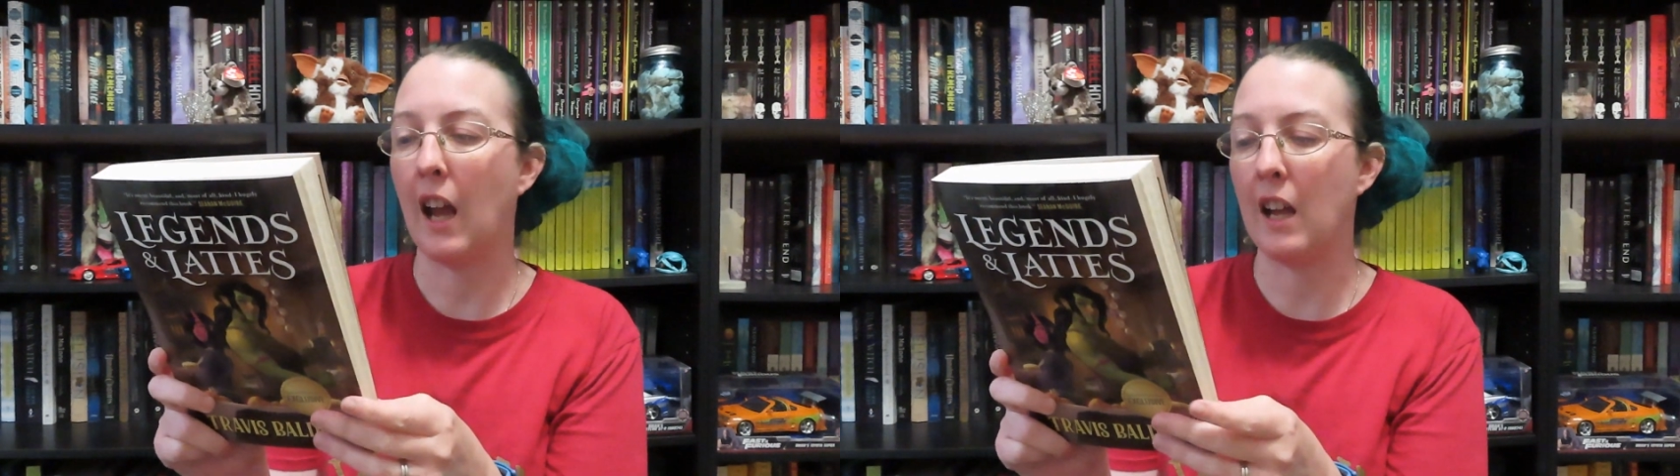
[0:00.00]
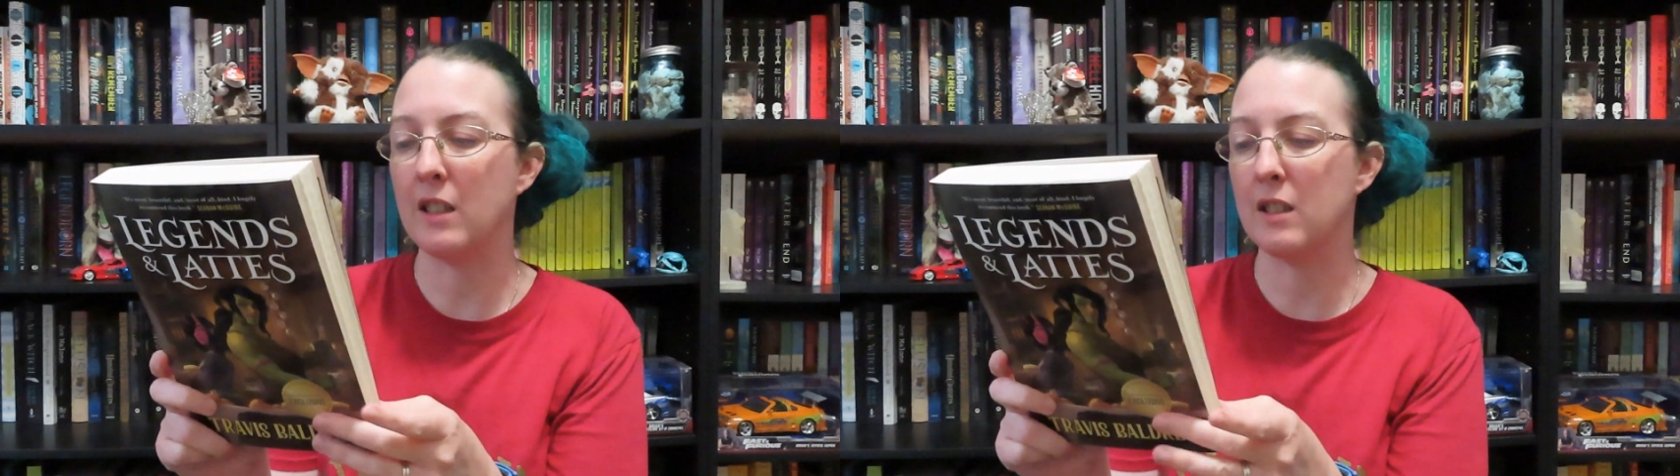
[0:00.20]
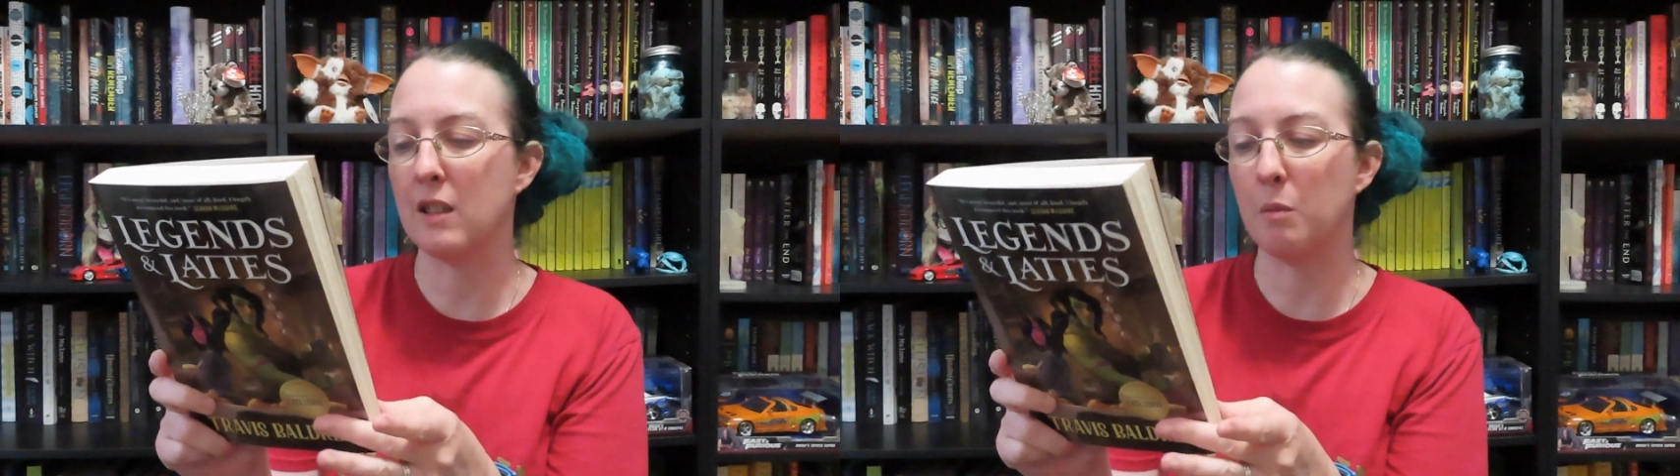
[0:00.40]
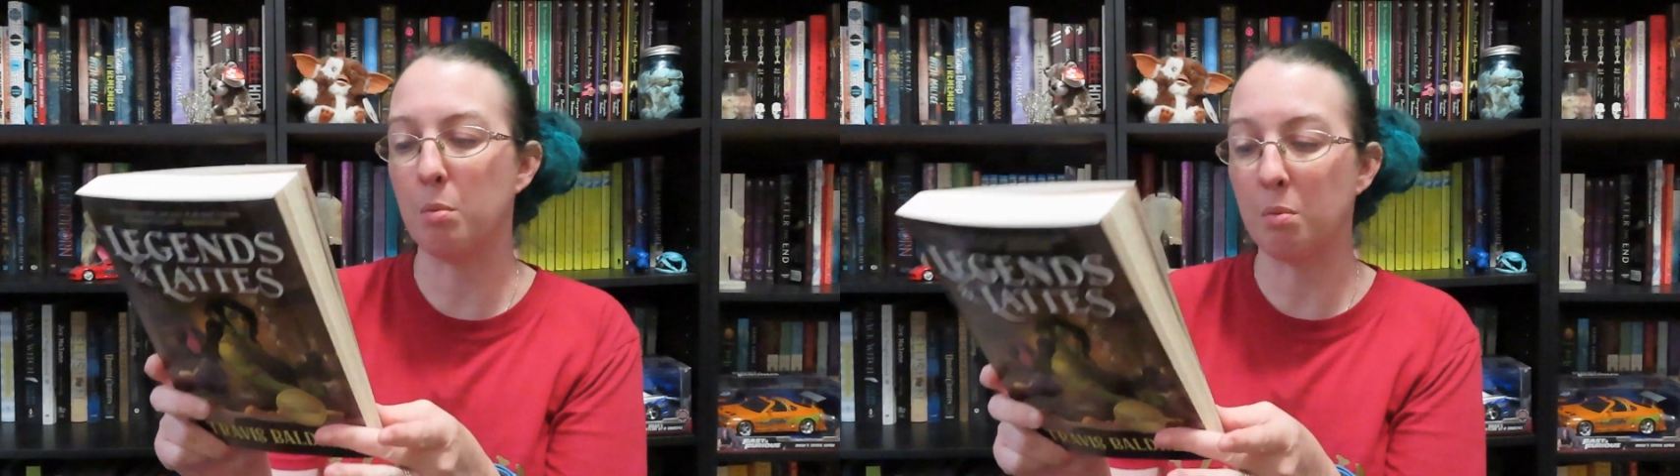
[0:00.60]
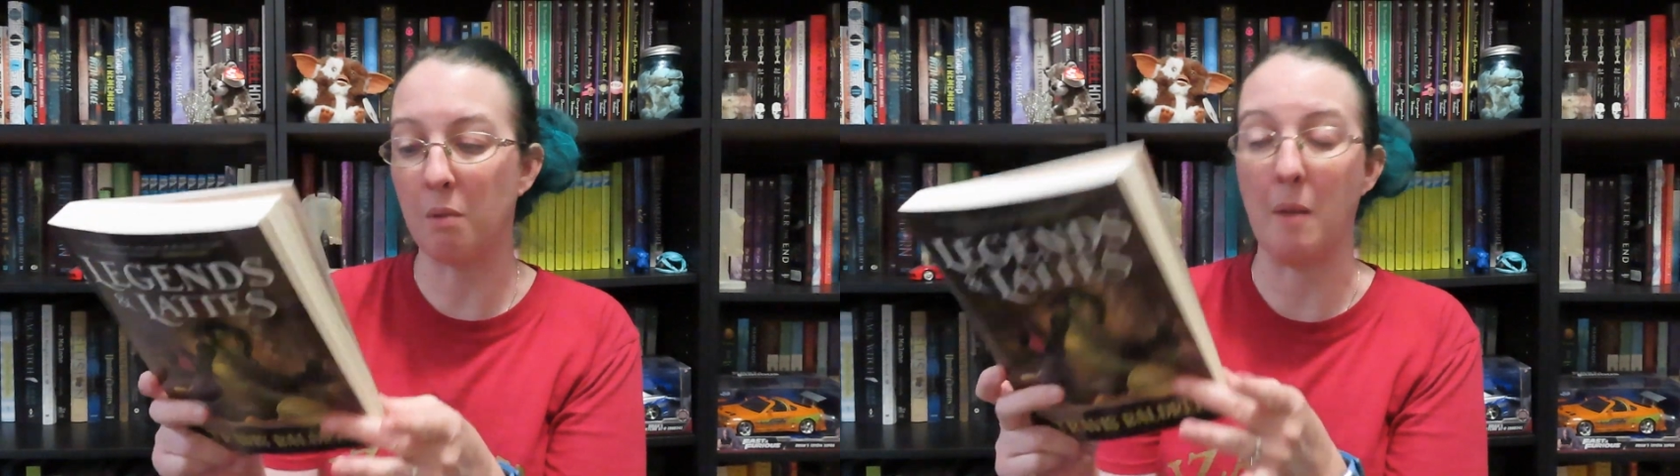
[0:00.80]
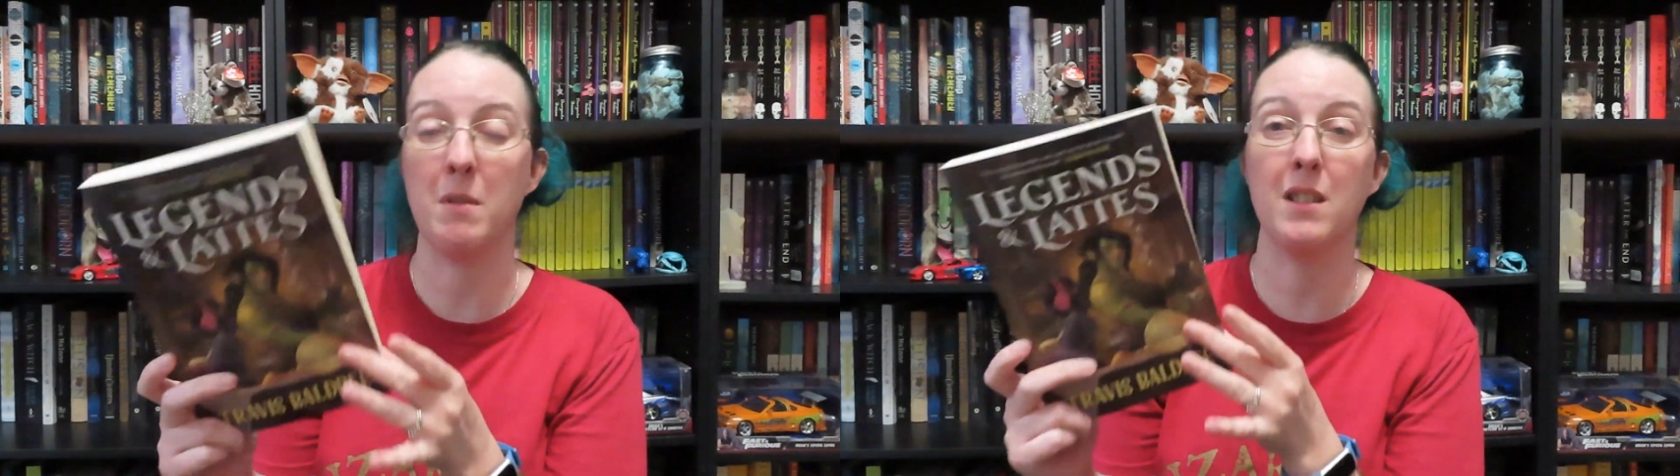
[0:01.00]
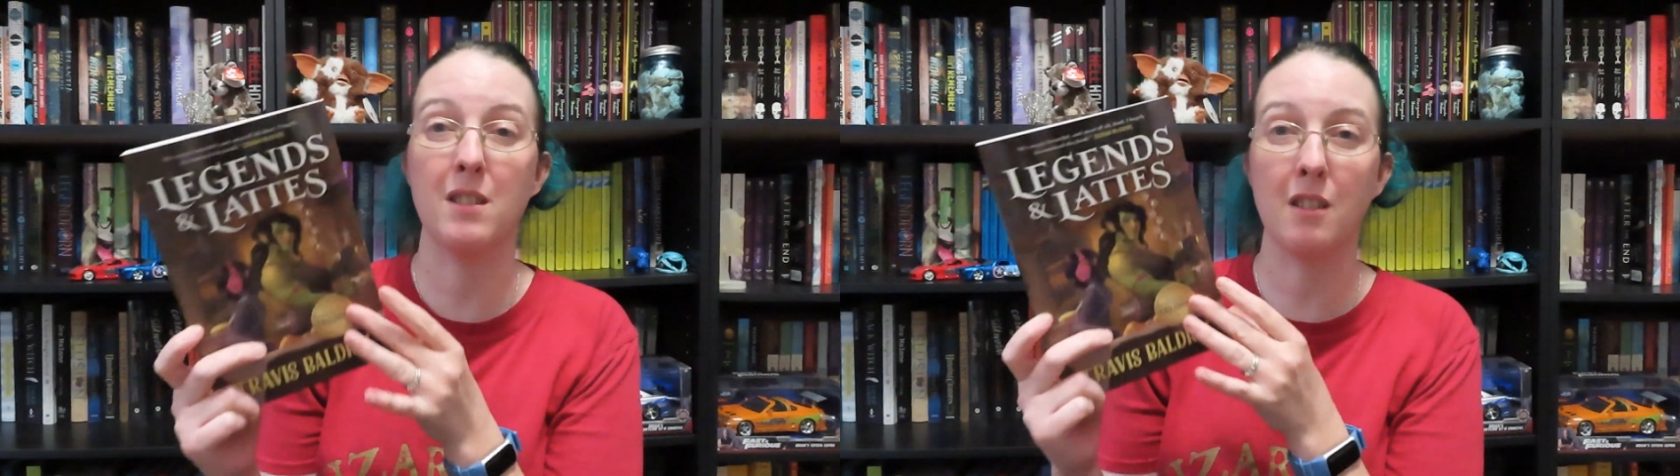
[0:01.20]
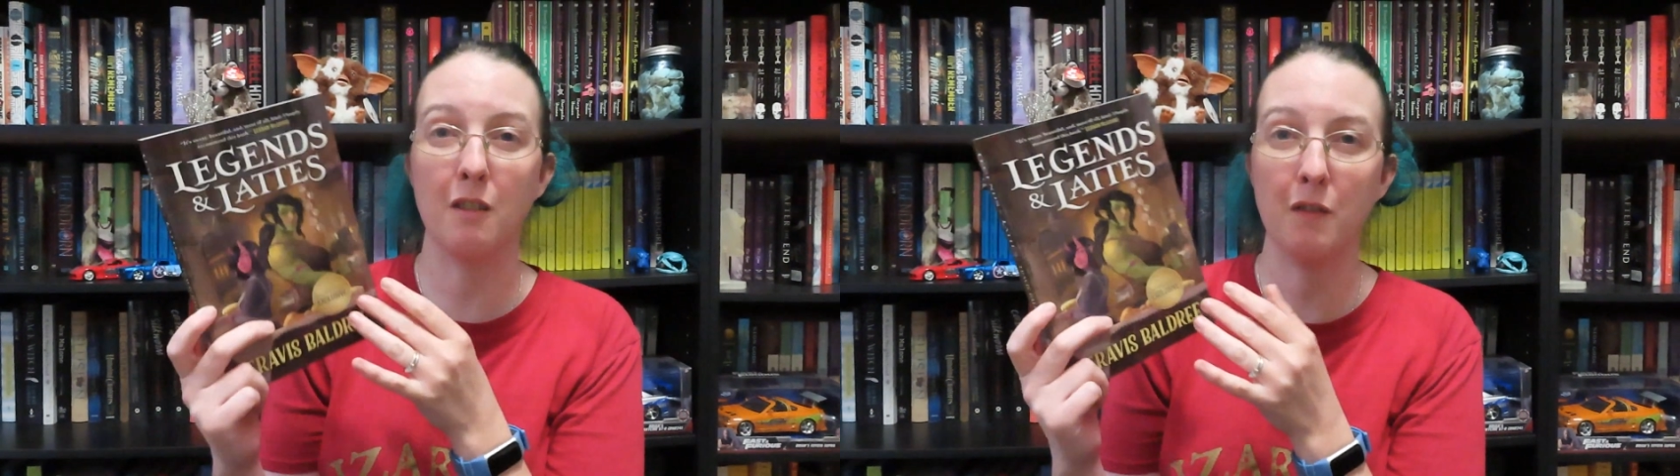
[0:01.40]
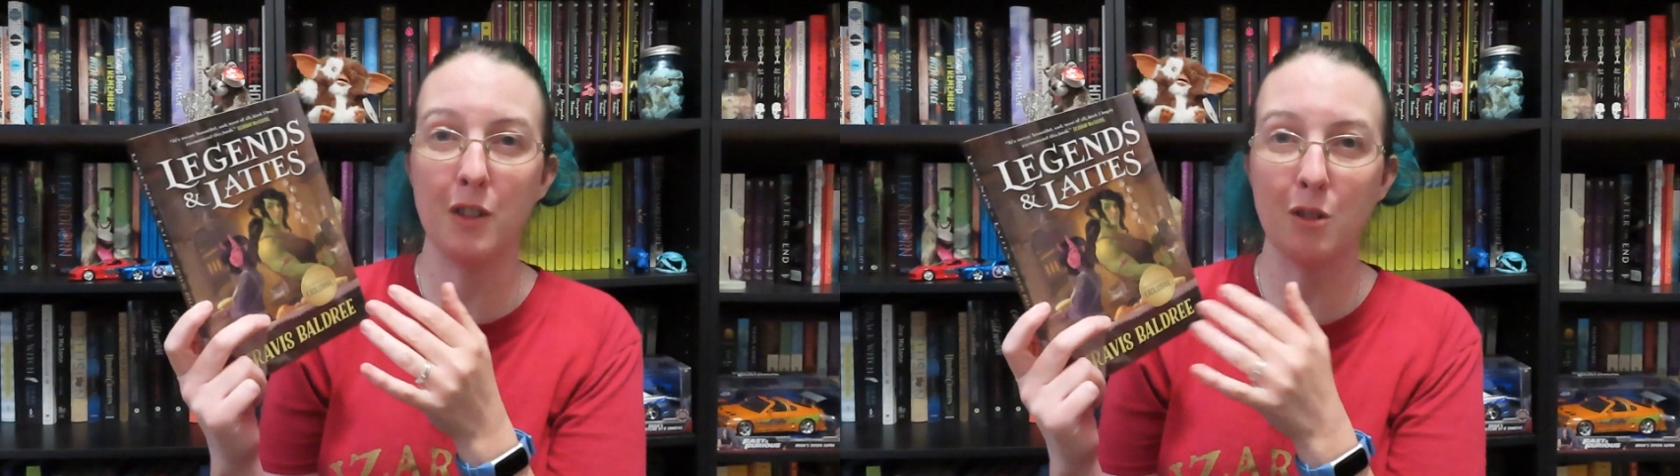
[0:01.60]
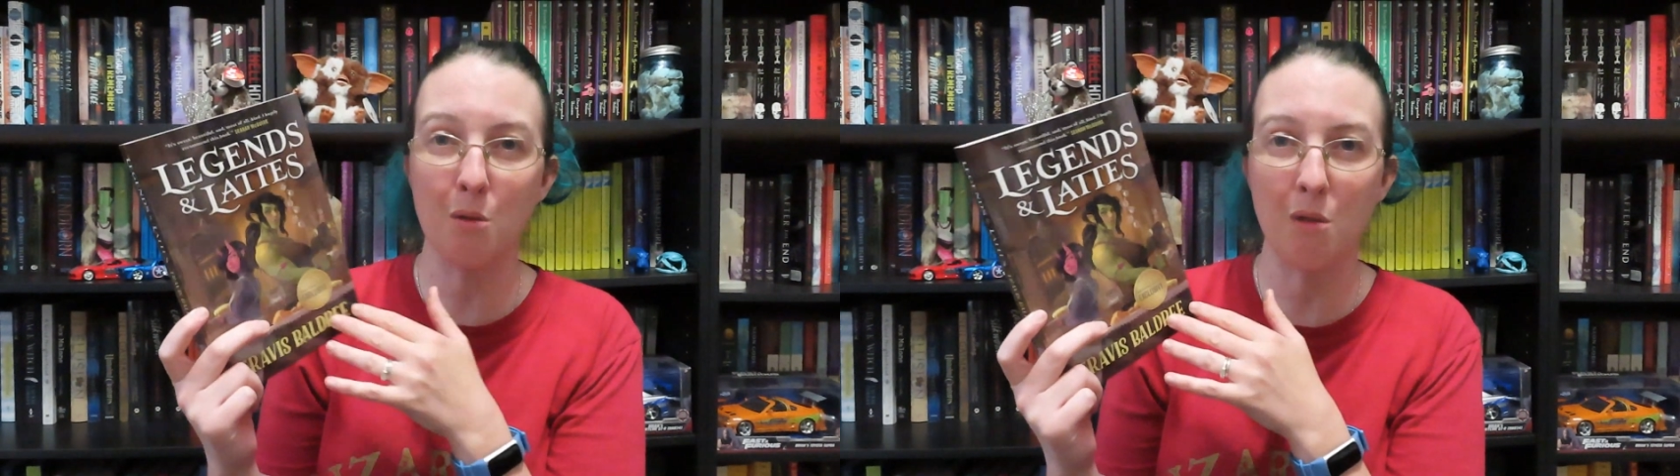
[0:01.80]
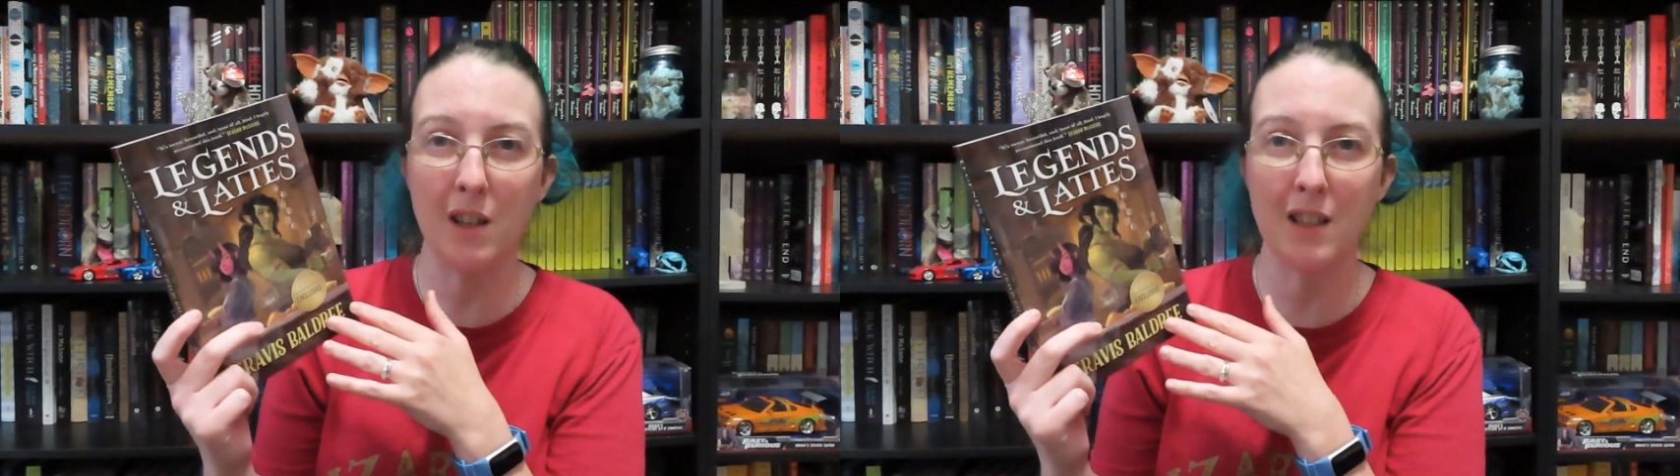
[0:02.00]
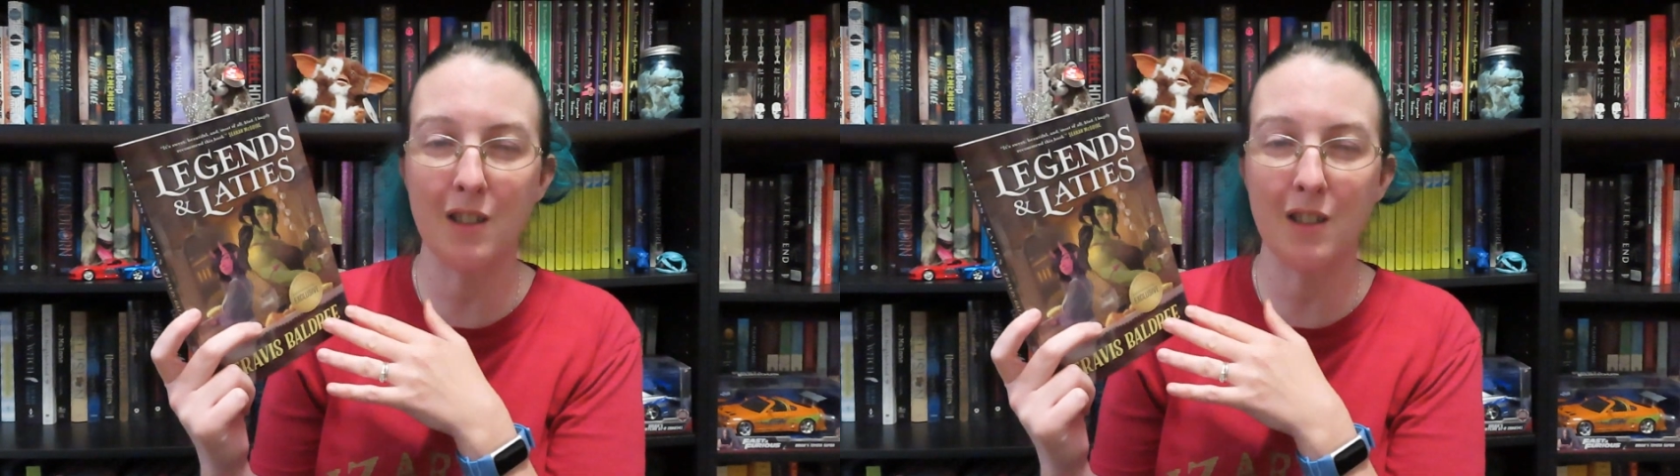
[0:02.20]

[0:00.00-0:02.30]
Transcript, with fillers: and the premise of the story,